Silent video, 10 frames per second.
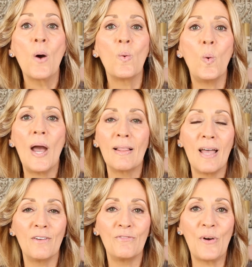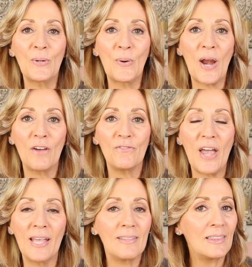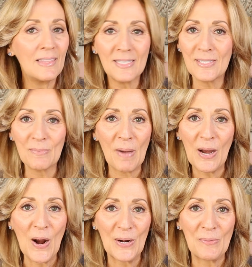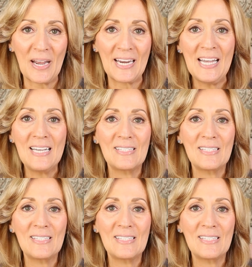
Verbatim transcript: while I photograph and list my heart away.